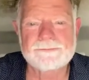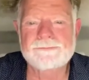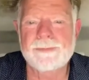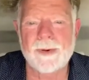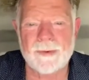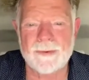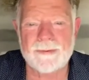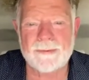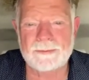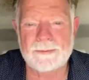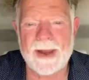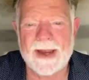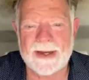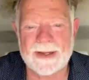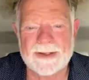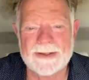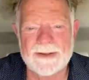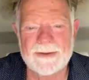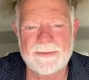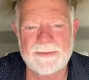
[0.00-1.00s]

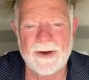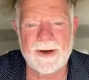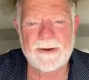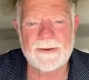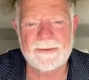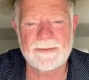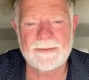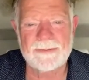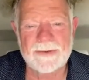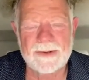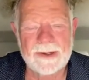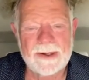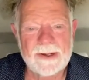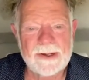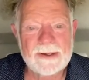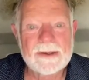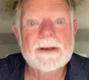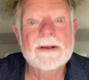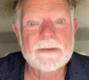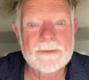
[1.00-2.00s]
perspective of,
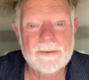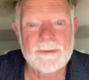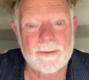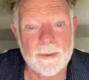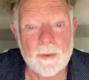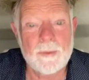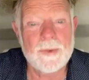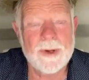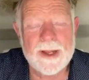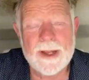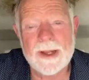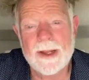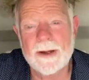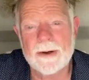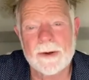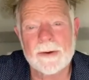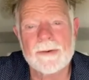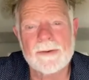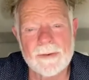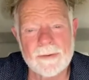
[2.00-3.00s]
do we
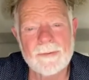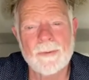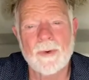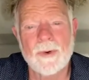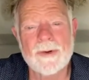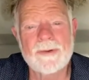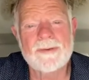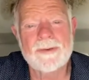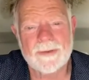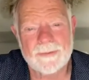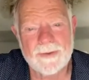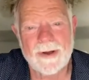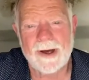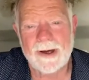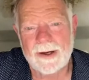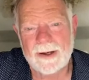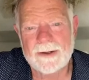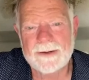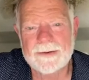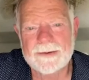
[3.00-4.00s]
hear the voice of
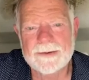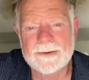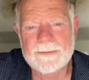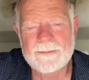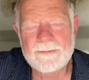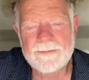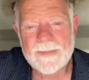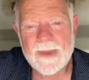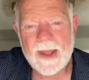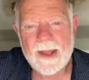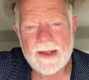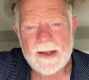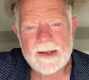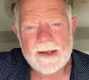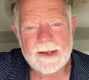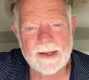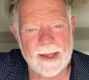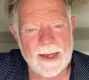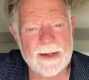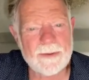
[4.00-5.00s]
God?
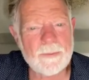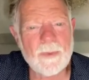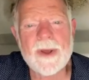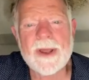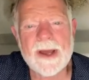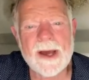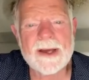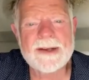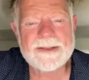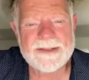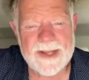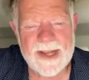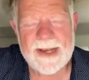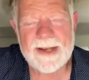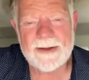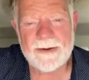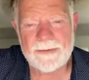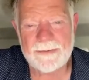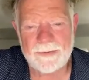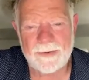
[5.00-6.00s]
Can we
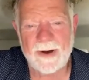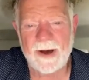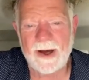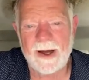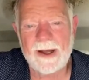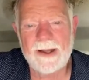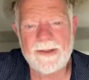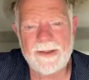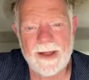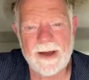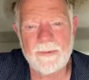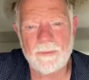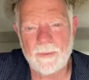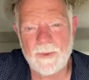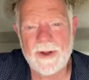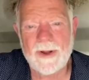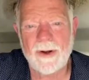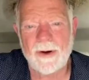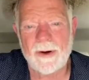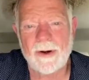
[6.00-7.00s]
identify that
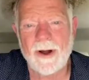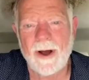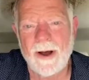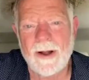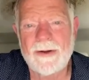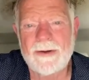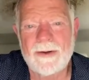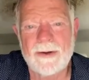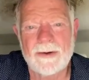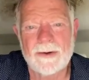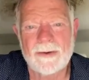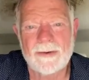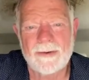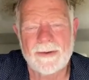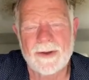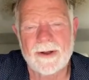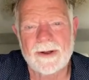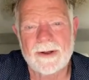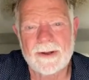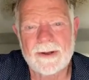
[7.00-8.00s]
we are under
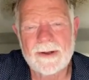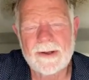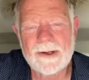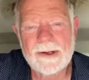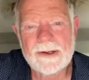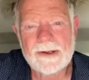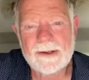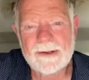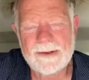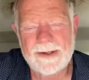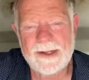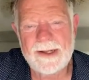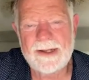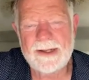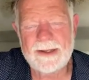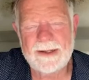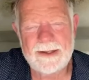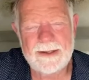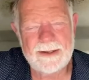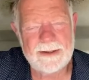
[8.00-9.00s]

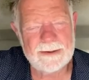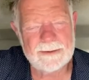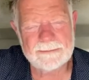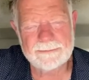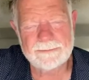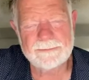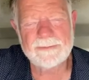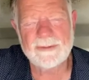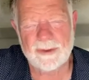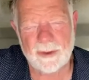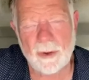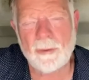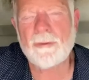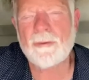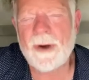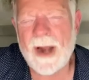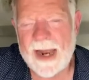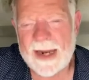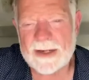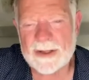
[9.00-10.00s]
the
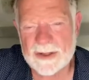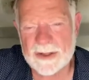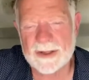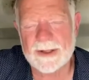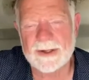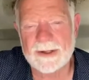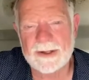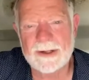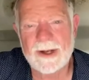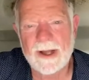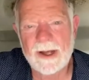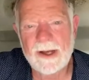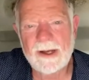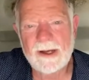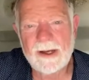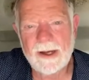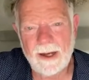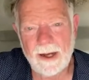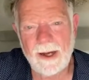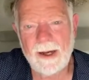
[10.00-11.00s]
direction
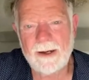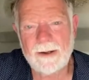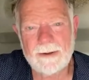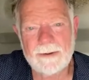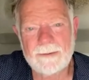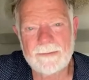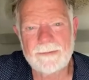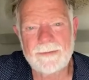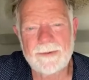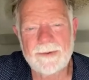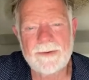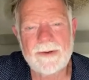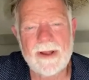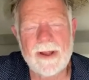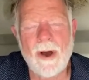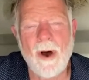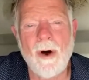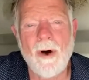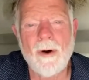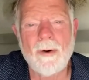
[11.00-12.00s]
of
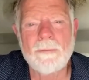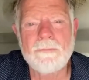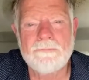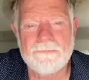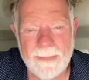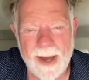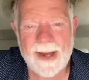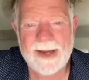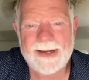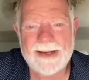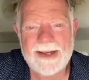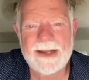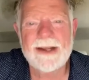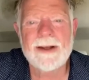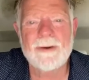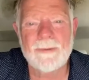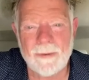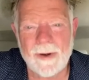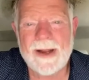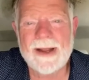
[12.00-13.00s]
the almighty
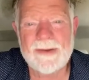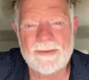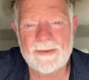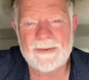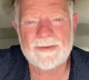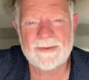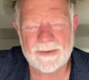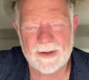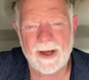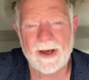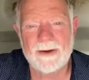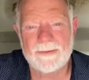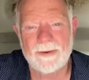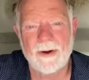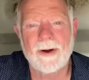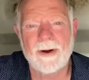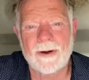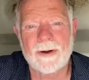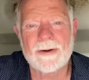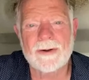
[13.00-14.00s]
grace of
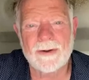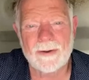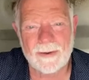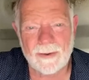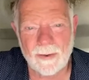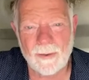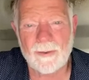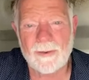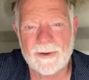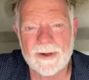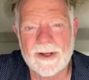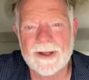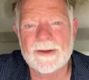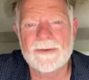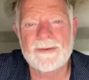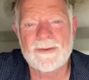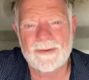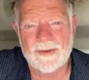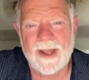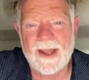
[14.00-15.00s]
our Lord
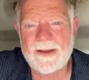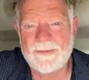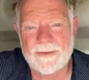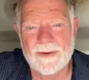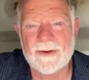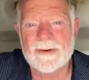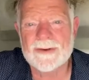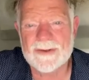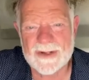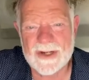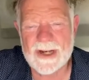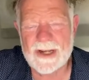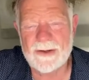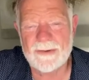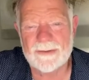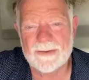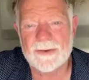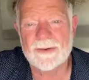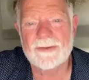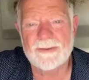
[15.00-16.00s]
and Savior
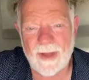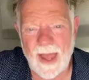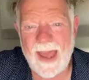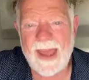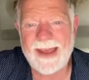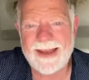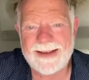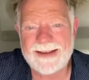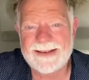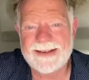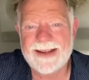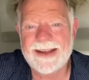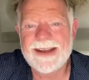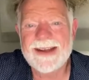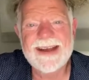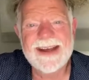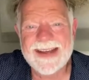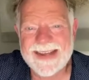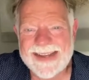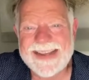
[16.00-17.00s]
Jesus? And
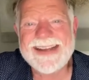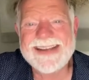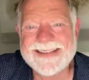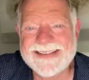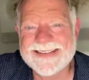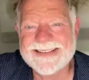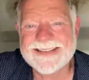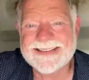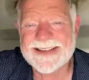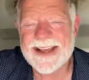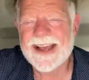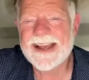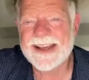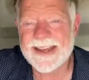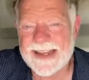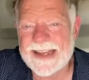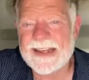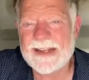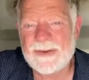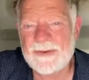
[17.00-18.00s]
is
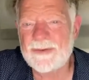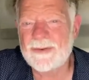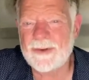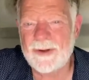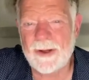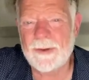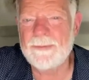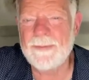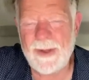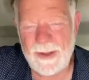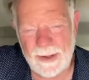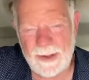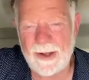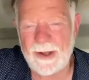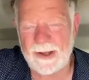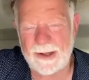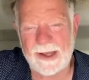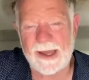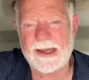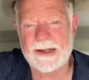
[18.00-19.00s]
his
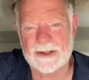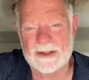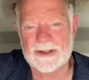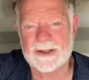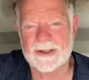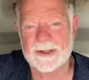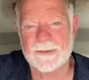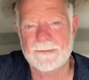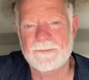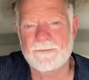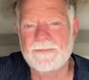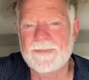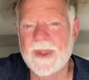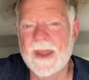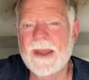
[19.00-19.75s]
communication